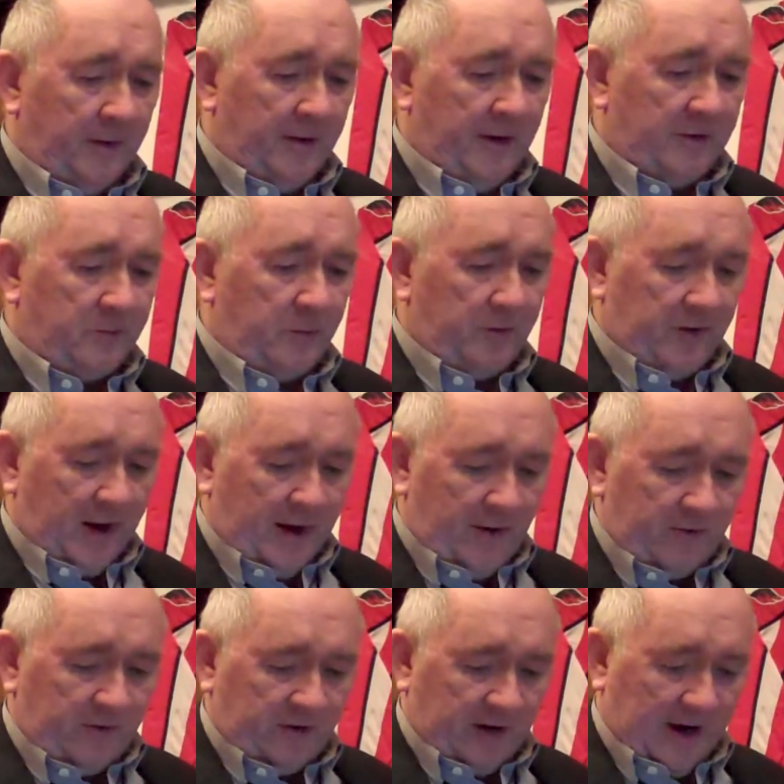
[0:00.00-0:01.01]
that was
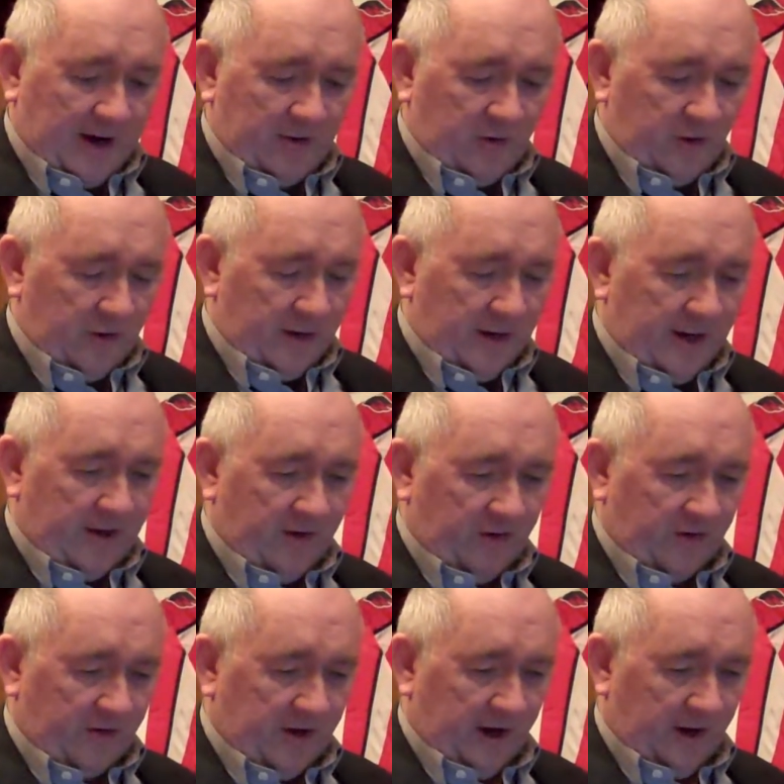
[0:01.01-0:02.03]
outside the
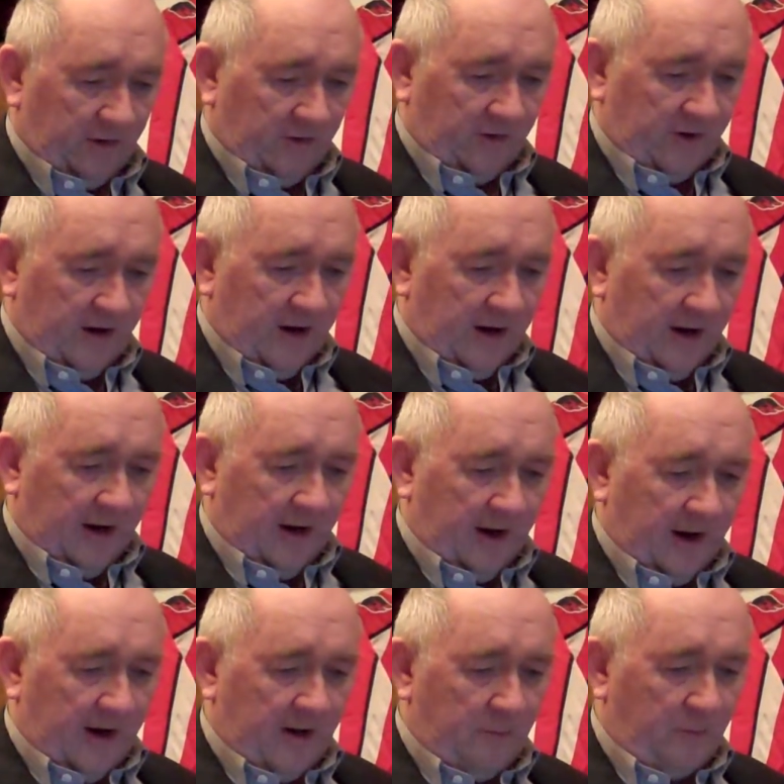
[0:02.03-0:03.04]
United States.
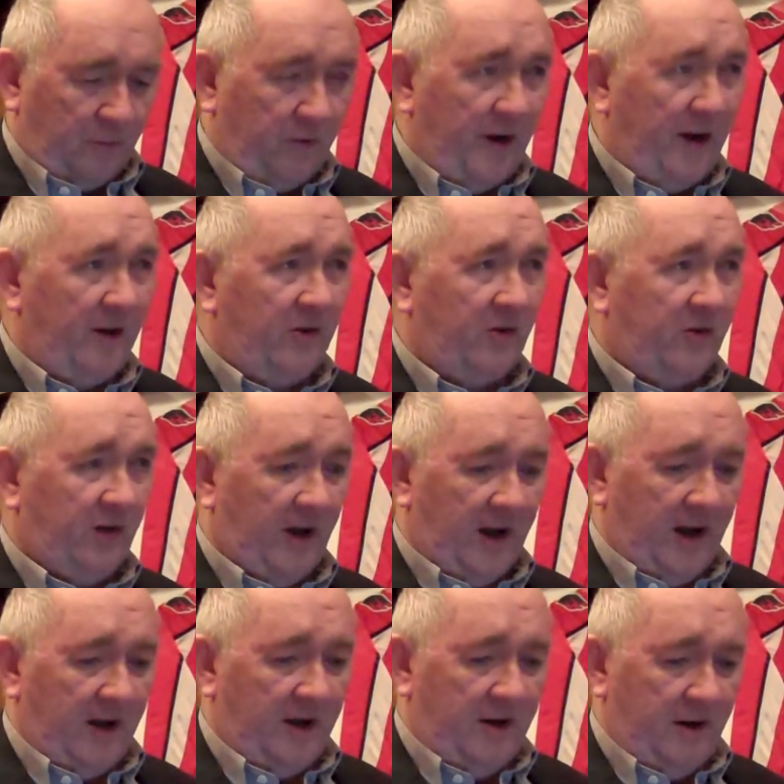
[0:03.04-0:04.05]
And Prez
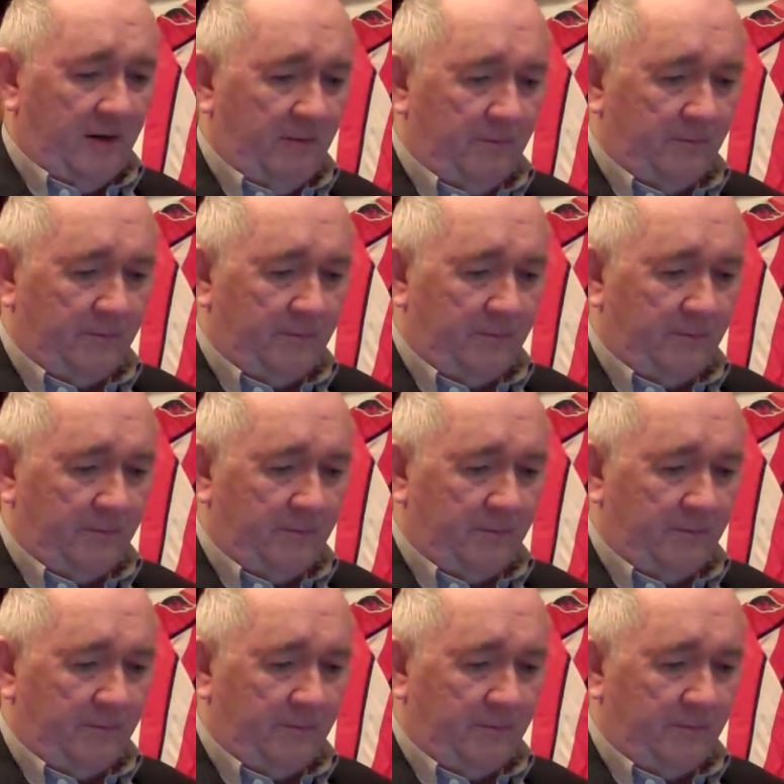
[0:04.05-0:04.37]
said,